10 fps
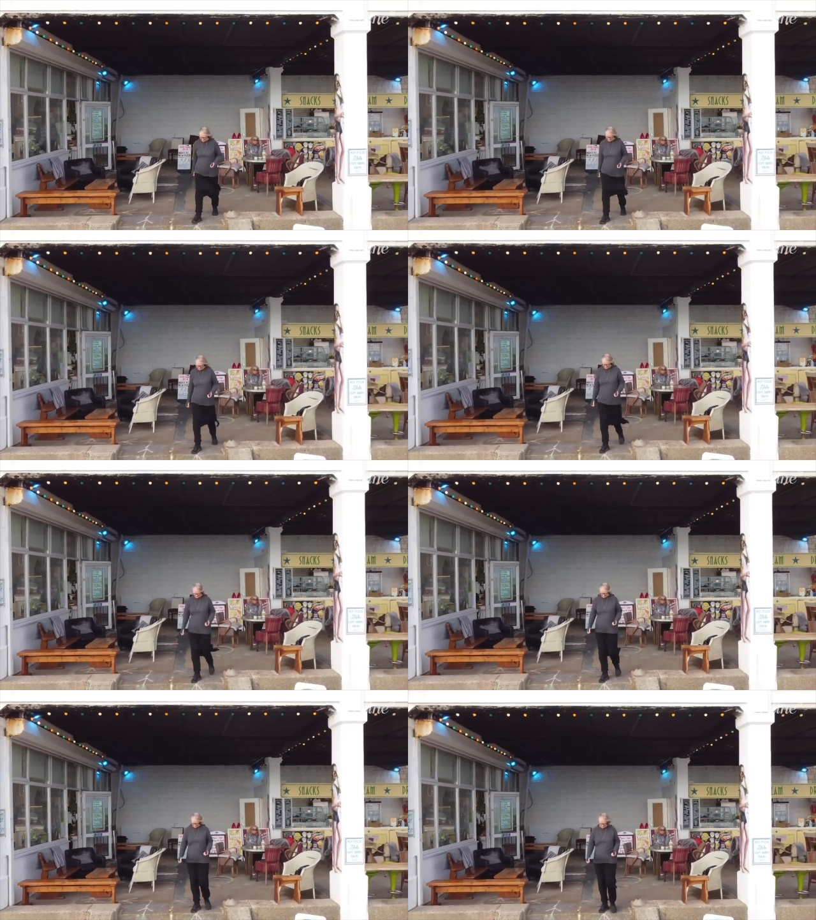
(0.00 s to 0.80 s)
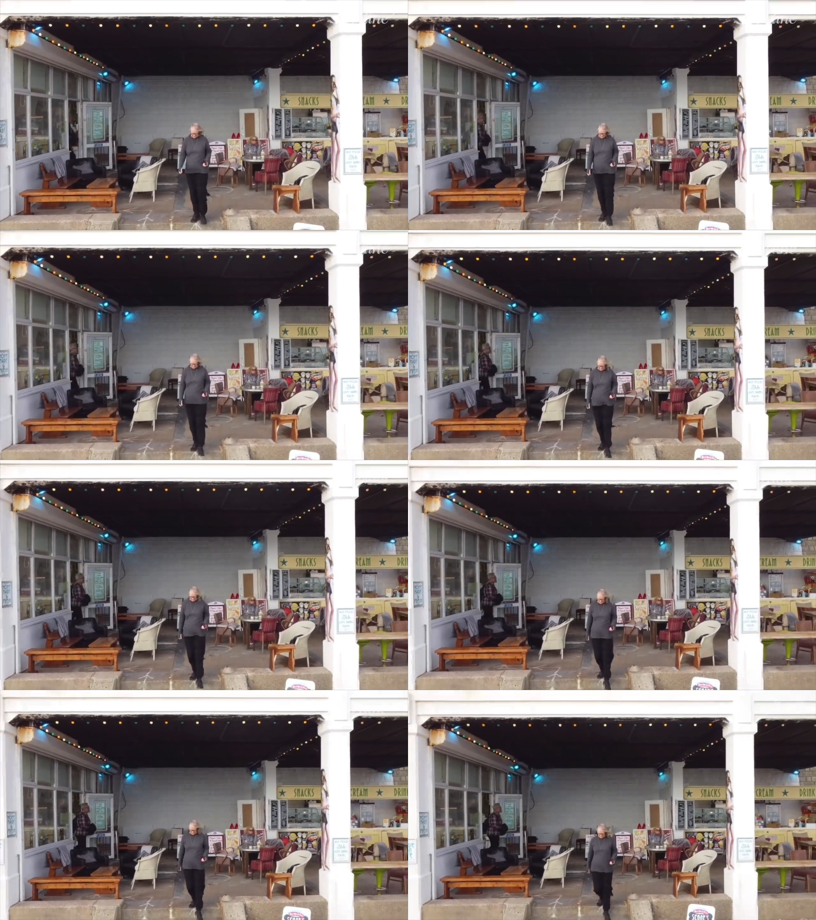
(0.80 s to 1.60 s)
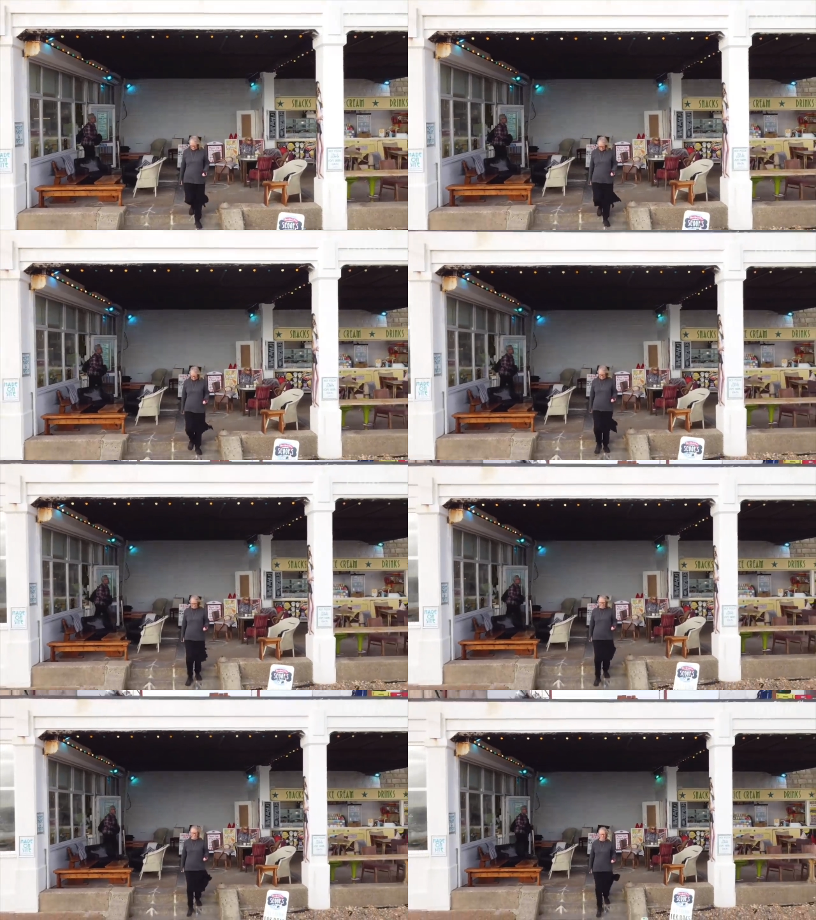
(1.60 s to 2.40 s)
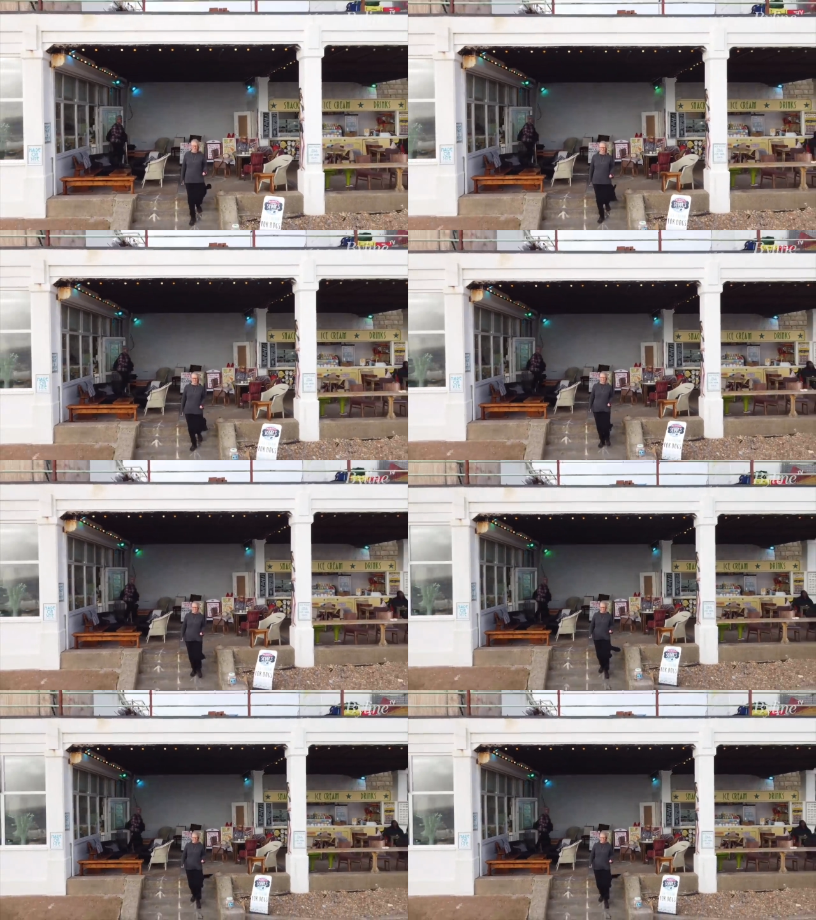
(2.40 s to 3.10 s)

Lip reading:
[unreadable: no face in view]